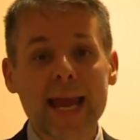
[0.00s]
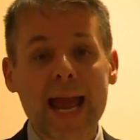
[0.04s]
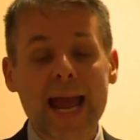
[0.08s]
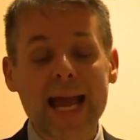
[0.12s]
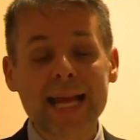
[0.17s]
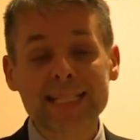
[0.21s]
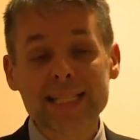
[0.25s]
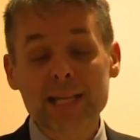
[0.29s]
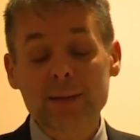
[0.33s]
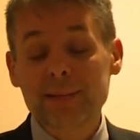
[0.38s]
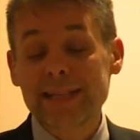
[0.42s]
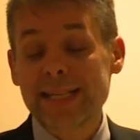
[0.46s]

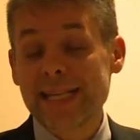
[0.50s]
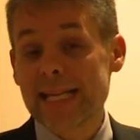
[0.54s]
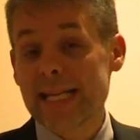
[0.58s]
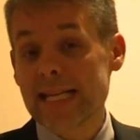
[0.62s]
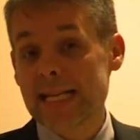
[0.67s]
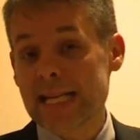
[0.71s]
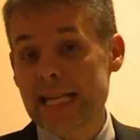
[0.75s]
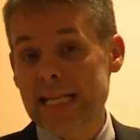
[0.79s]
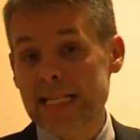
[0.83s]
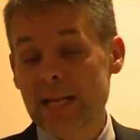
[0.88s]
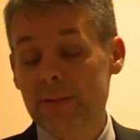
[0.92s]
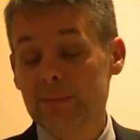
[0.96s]
at some,
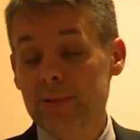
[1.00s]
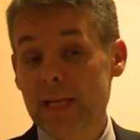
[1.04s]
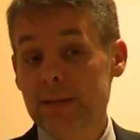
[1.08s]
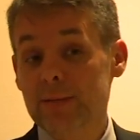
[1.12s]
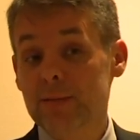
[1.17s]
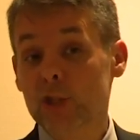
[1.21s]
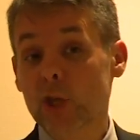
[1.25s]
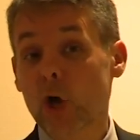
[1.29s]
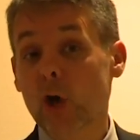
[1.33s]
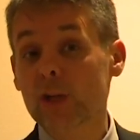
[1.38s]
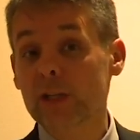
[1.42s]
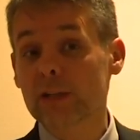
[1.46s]
in some
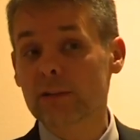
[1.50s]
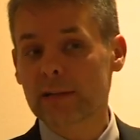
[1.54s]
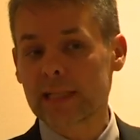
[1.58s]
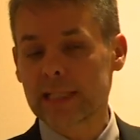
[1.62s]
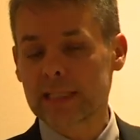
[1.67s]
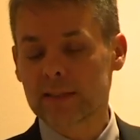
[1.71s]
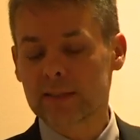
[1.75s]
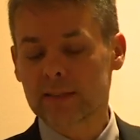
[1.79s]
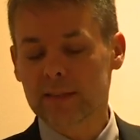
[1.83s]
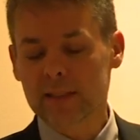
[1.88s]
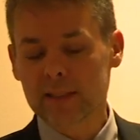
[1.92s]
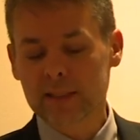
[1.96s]
sense
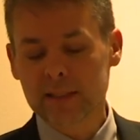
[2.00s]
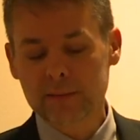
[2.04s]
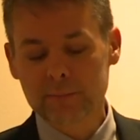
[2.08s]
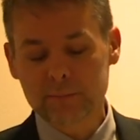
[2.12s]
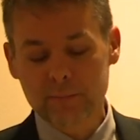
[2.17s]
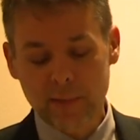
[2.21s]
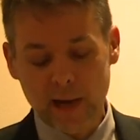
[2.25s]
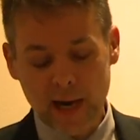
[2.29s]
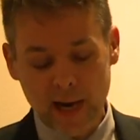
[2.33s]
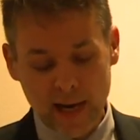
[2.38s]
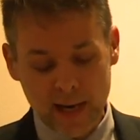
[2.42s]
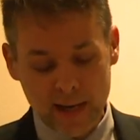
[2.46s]
tolerated
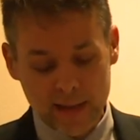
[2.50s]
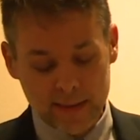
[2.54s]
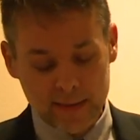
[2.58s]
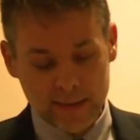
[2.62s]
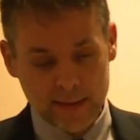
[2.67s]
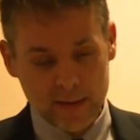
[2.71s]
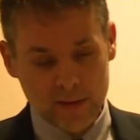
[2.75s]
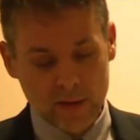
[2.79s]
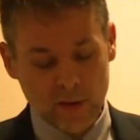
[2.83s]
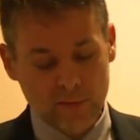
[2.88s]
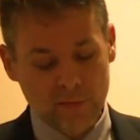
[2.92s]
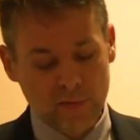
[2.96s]
by
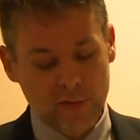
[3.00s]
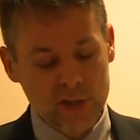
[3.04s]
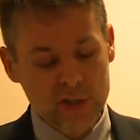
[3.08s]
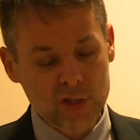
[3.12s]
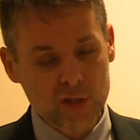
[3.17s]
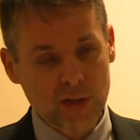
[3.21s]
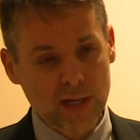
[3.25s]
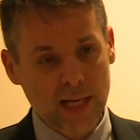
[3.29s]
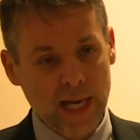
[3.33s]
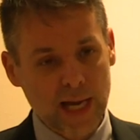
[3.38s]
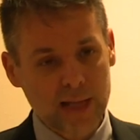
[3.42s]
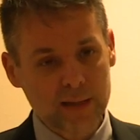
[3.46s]
the
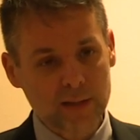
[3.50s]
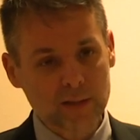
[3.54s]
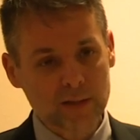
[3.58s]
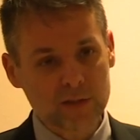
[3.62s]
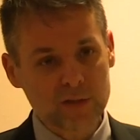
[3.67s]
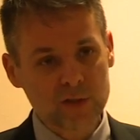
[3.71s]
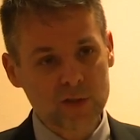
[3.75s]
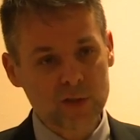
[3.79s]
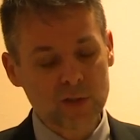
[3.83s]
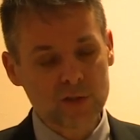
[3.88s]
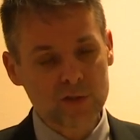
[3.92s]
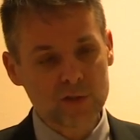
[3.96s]
official
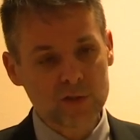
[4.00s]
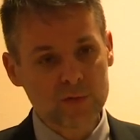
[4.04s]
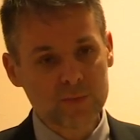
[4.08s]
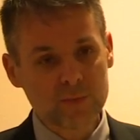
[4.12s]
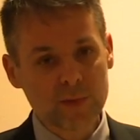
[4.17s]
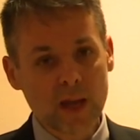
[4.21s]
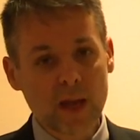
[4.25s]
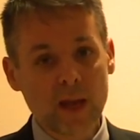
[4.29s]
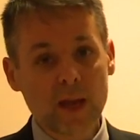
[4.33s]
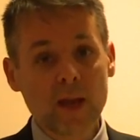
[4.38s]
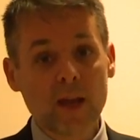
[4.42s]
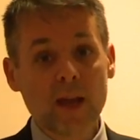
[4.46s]
Catholic Church.
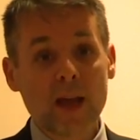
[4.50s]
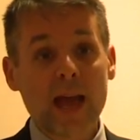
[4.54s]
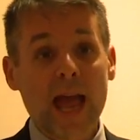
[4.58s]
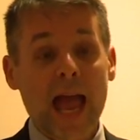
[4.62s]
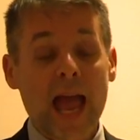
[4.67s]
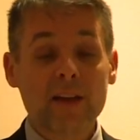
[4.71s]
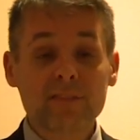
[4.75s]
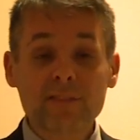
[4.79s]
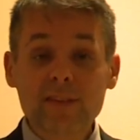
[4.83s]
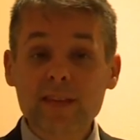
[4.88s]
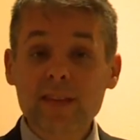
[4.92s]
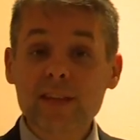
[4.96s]

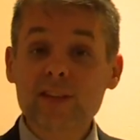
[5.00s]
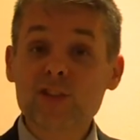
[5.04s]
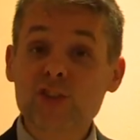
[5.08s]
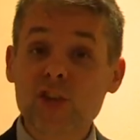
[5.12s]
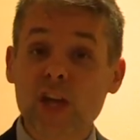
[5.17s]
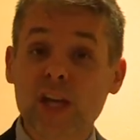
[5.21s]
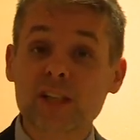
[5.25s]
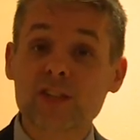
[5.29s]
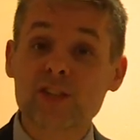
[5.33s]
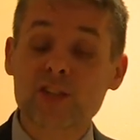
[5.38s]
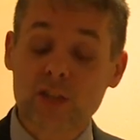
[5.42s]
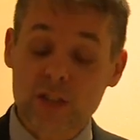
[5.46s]
Everything
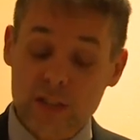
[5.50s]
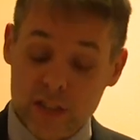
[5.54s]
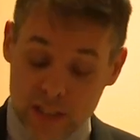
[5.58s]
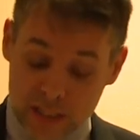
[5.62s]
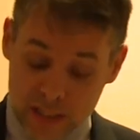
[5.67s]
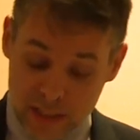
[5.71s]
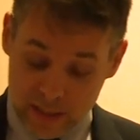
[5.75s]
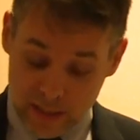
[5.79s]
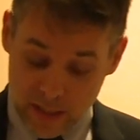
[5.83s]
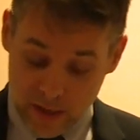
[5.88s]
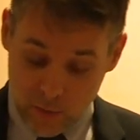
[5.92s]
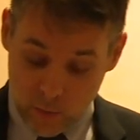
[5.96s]

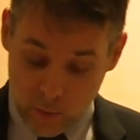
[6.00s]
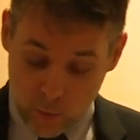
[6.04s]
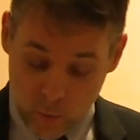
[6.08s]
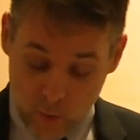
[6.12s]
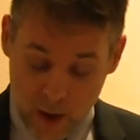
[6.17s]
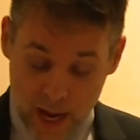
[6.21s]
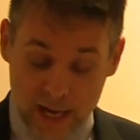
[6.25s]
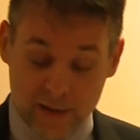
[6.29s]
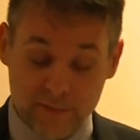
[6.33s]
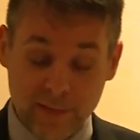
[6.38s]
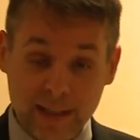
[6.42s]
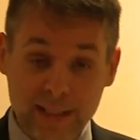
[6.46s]
changes
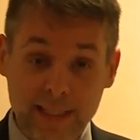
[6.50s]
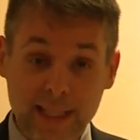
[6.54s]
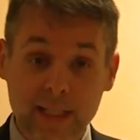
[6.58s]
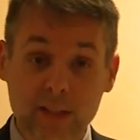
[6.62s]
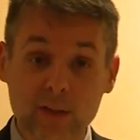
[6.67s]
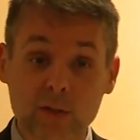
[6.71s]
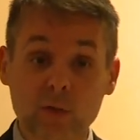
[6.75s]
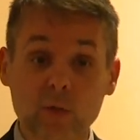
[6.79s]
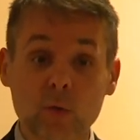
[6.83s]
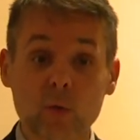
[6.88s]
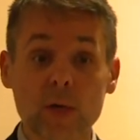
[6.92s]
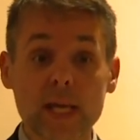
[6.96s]
when
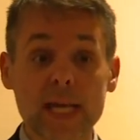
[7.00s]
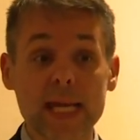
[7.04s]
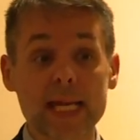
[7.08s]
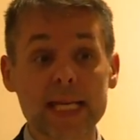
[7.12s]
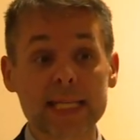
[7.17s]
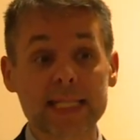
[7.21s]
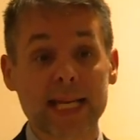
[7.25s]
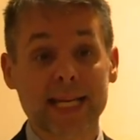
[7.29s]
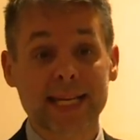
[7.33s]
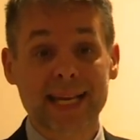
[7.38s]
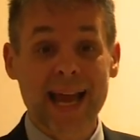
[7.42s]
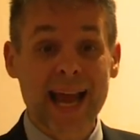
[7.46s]
Vatican II
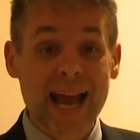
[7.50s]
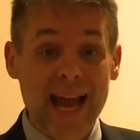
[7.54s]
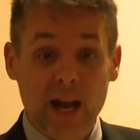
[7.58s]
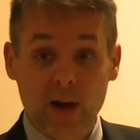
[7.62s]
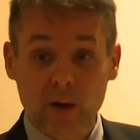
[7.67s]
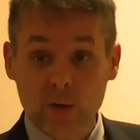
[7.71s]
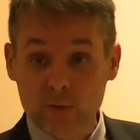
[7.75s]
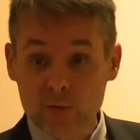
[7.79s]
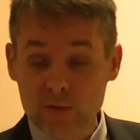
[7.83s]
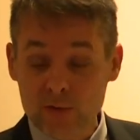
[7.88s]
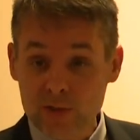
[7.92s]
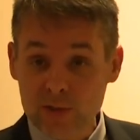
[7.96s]
is
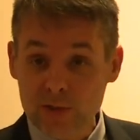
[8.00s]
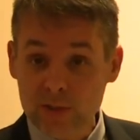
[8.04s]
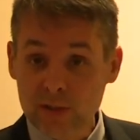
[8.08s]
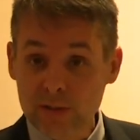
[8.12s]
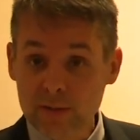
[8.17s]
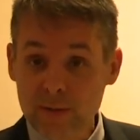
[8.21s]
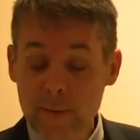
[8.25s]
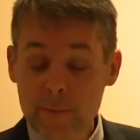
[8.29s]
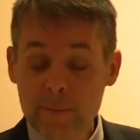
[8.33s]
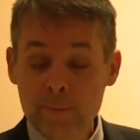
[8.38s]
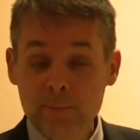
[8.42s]
announced,